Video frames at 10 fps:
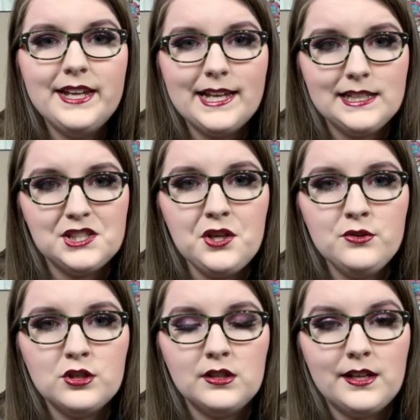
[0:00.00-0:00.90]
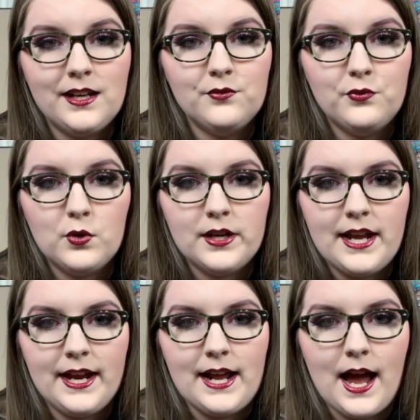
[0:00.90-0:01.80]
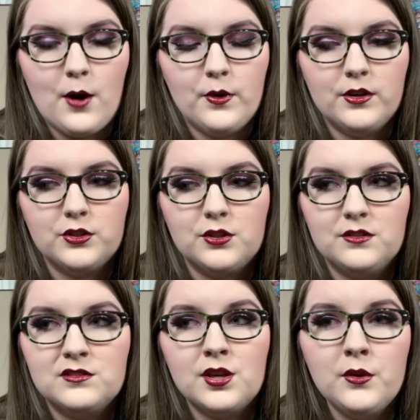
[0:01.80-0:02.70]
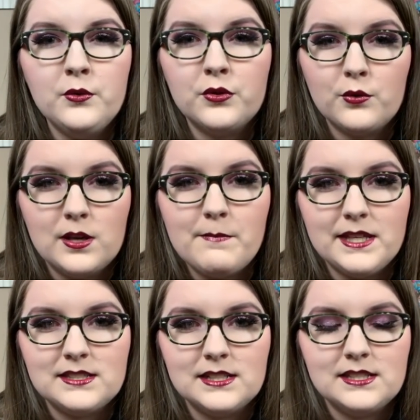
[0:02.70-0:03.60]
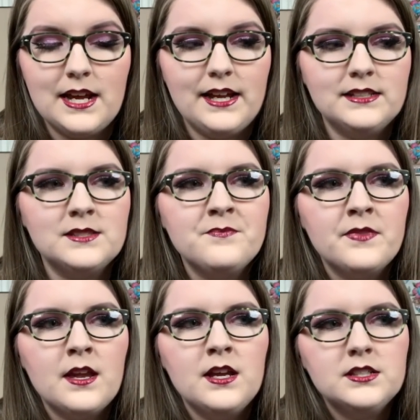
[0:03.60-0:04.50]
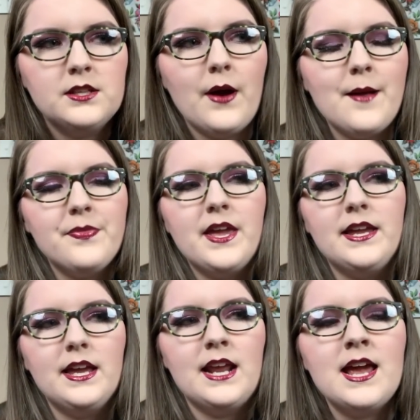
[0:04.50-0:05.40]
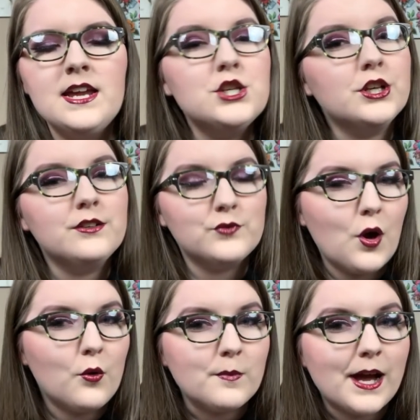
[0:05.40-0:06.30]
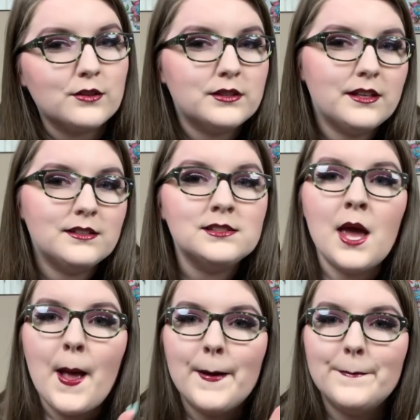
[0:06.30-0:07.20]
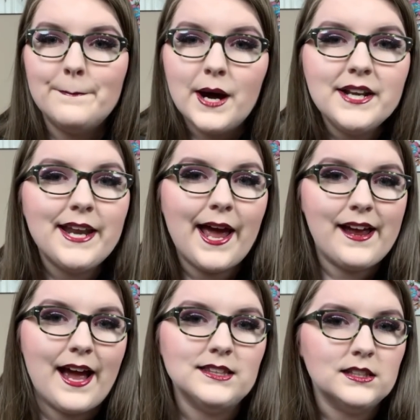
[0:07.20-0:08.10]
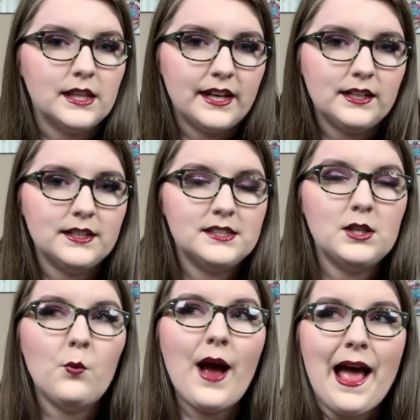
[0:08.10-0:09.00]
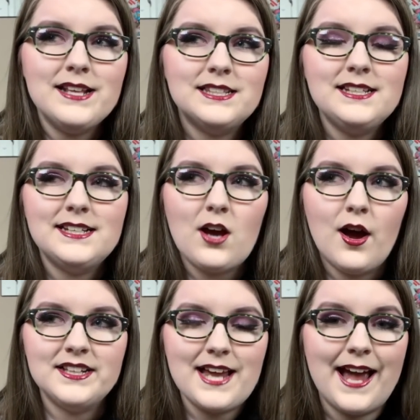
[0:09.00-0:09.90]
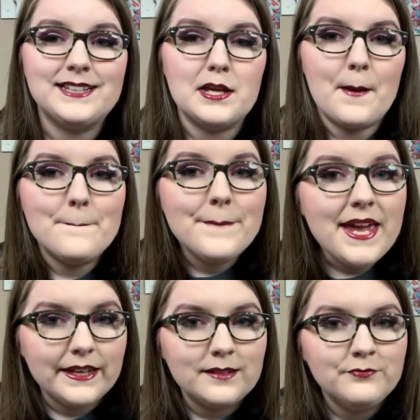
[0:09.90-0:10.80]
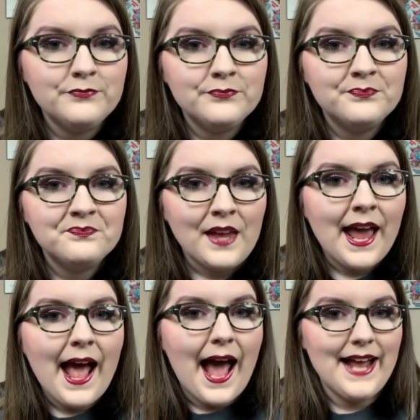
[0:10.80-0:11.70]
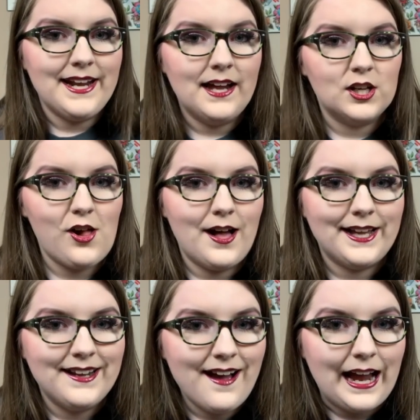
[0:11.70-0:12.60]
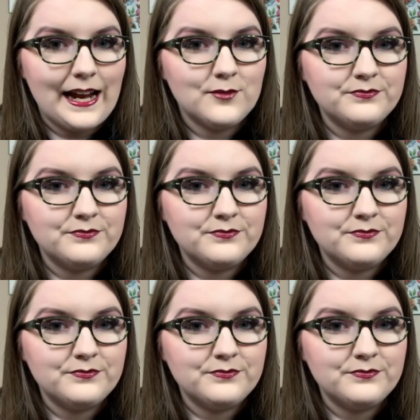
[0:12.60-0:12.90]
is usually 48 hours, 2 to 3 business days. So I'm thinking he should have known about this Monday at the latest. So why is he contacting me at 9 o'clock at night?